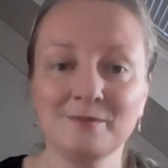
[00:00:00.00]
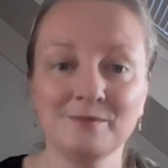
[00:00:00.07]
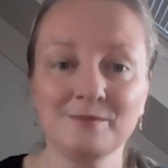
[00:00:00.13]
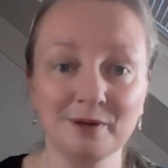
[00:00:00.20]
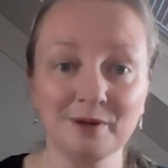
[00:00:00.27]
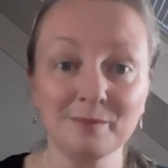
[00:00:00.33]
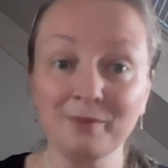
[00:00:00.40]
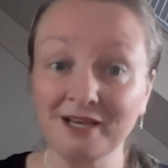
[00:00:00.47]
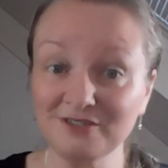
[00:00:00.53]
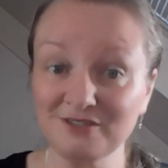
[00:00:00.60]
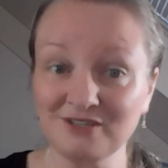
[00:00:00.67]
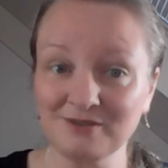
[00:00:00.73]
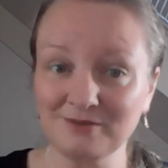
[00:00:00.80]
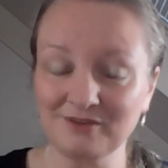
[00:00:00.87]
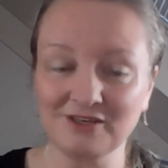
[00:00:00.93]
But
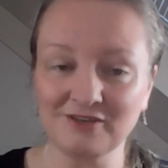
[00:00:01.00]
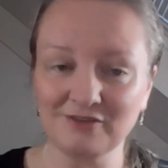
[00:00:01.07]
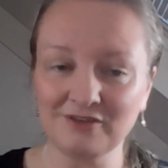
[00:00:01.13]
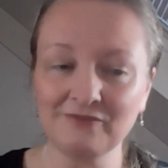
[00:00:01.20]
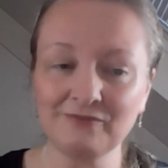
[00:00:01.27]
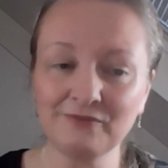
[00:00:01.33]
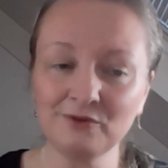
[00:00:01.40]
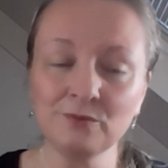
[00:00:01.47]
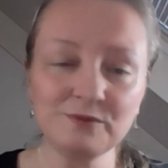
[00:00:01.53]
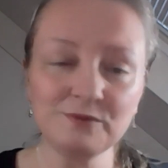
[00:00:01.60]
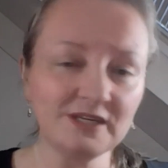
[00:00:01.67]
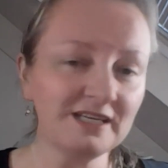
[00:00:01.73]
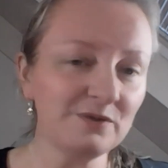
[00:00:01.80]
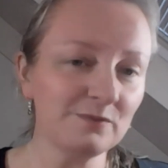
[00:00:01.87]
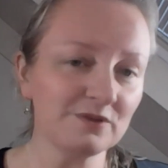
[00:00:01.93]
if you
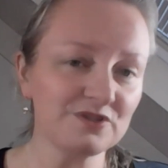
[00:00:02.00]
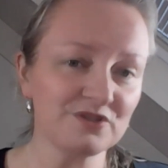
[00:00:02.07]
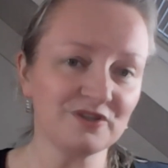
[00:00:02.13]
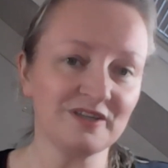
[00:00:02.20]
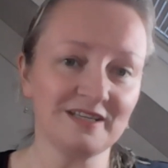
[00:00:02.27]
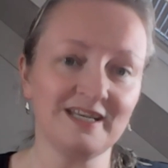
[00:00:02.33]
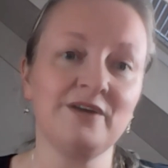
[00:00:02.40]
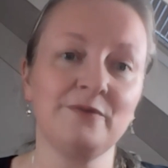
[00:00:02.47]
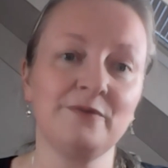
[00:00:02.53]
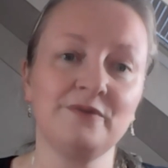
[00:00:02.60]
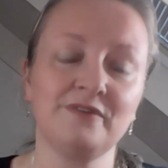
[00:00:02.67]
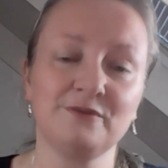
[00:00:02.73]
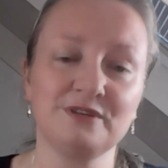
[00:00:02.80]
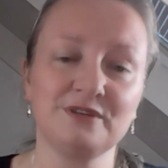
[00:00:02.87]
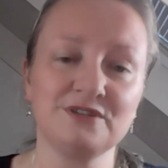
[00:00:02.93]
really want to connect
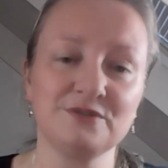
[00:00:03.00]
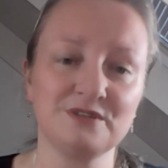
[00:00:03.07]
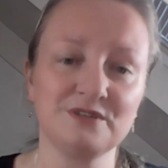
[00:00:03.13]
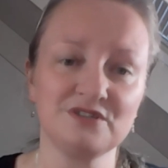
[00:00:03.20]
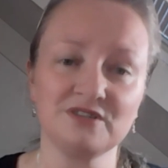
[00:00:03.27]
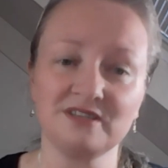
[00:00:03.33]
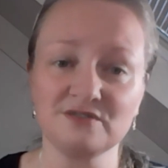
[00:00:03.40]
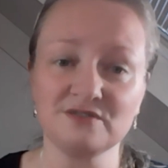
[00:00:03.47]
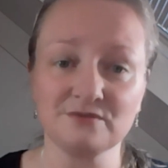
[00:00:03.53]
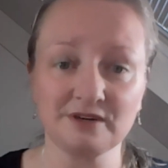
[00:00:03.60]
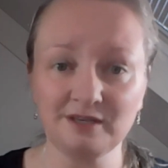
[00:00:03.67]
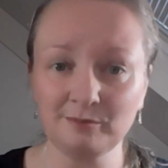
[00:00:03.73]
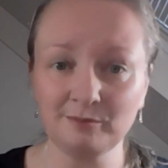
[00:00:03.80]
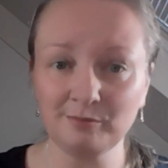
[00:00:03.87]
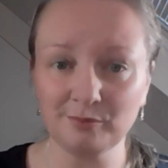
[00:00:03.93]
with your intuition, it's
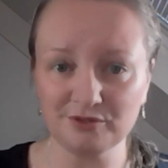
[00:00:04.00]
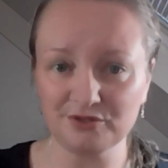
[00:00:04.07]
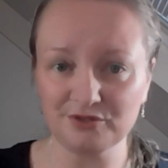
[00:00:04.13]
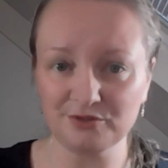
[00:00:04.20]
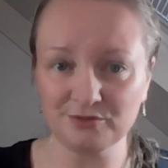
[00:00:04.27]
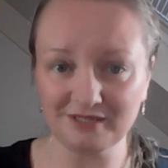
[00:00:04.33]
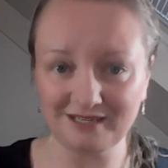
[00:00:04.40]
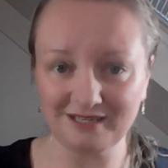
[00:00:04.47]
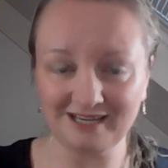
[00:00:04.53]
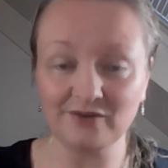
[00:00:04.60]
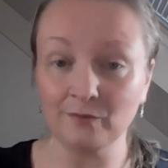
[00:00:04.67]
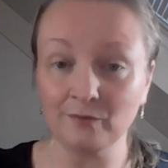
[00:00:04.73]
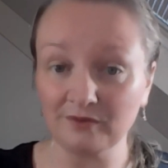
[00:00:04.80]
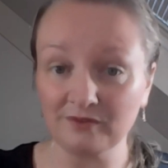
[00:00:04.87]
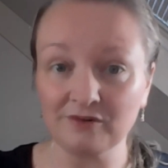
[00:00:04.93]
very important to connect
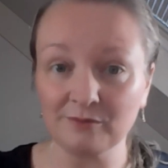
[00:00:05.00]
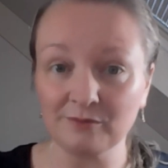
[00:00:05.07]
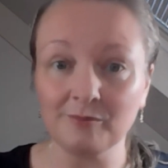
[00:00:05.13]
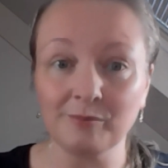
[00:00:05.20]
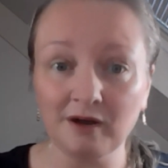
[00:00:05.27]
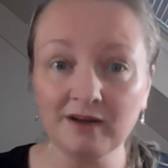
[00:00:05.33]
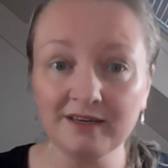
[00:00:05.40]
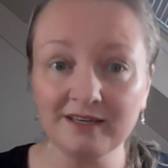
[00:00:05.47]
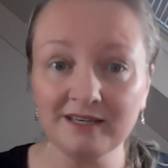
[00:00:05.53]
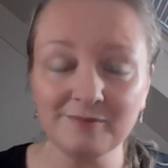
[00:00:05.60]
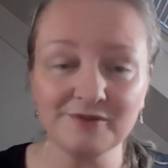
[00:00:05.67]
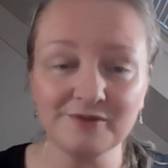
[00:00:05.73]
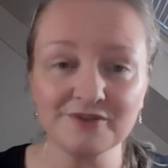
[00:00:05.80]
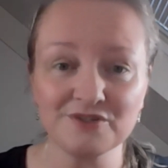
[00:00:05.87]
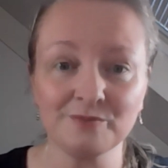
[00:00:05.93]
with your body,
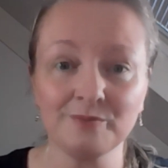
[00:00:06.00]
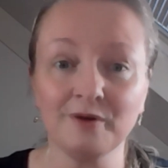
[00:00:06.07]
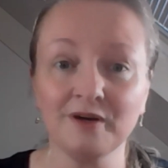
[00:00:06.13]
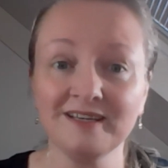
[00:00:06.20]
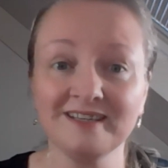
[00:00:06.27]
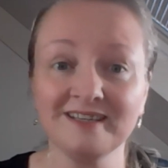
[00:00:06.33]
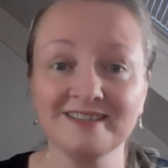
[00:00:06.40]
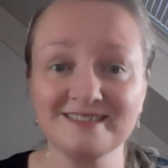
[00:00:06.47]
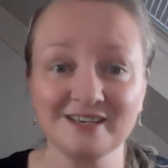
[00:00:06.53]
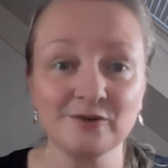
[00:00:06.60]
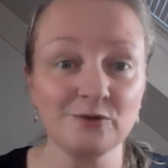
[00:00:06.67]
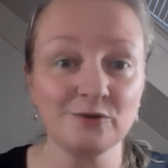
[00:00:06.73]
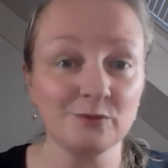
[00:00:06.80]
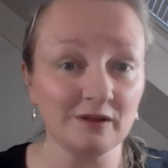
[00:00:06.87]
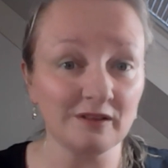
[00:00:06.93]
because your body can tell
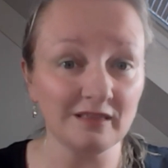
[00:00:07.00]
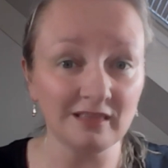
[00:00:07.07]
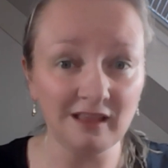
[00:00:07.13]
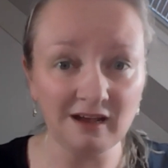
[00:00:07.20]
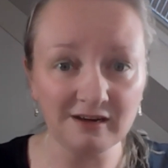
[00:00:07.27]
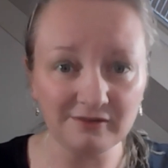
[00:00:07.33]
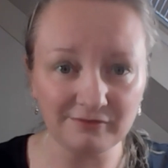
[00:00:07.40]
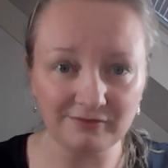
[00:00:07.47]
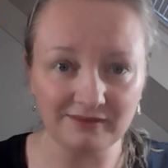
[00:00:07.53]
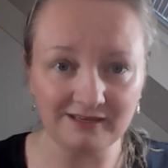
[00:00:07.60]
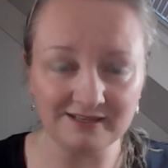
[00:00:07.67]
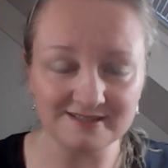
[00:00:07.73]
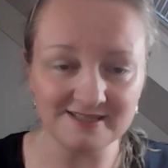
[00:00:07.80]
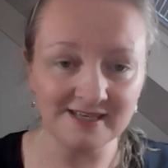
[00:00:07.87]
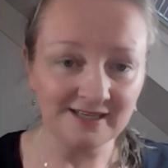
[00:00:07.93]
you a lot of
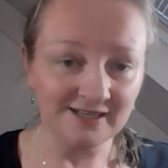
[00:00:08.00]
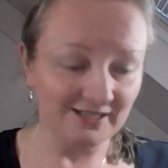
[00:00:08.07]
things.